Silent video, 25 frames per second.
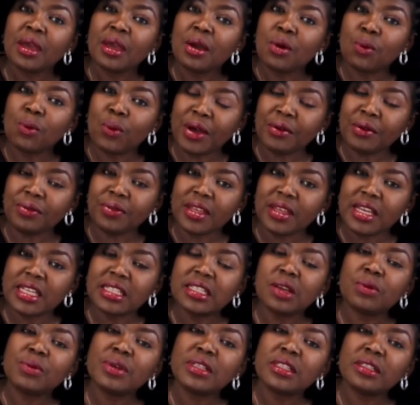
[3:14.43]
Wealth
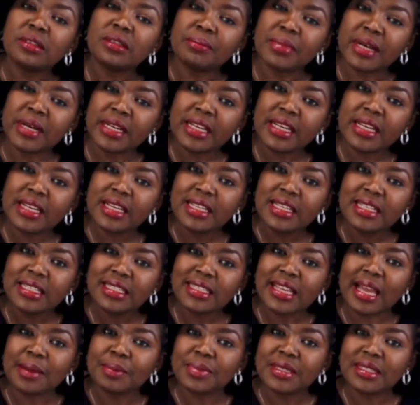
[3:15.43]
is equals to money
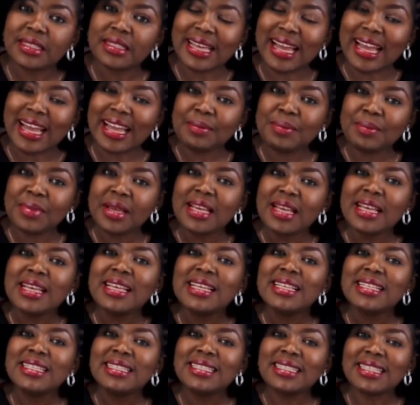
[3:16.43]
times time
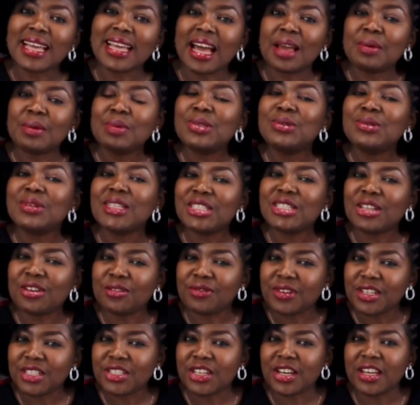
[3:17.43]
times rate
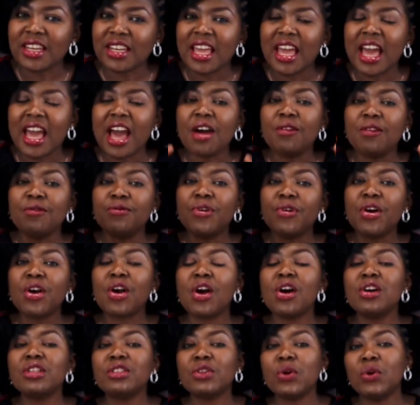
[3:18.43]
of return, and
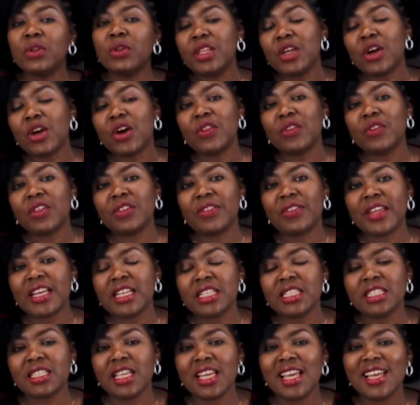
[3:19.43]
focus only on the
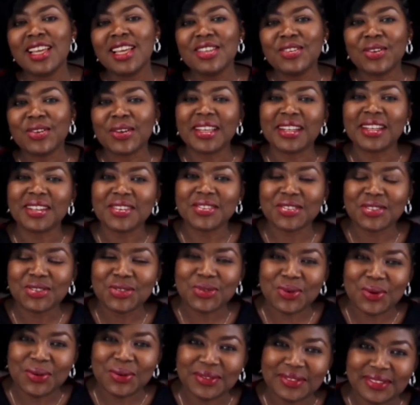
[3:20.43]
things you can
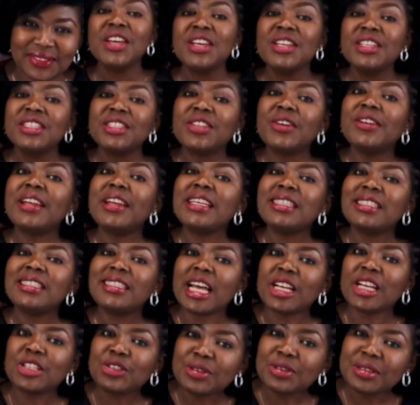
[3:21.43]
control. So let's
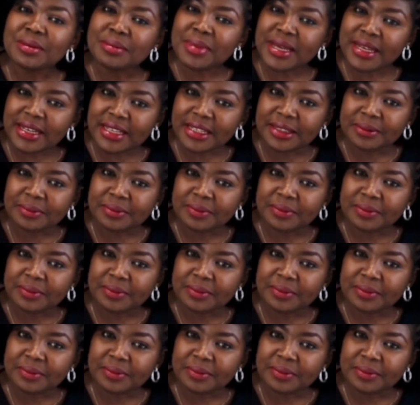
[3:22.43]
start with money.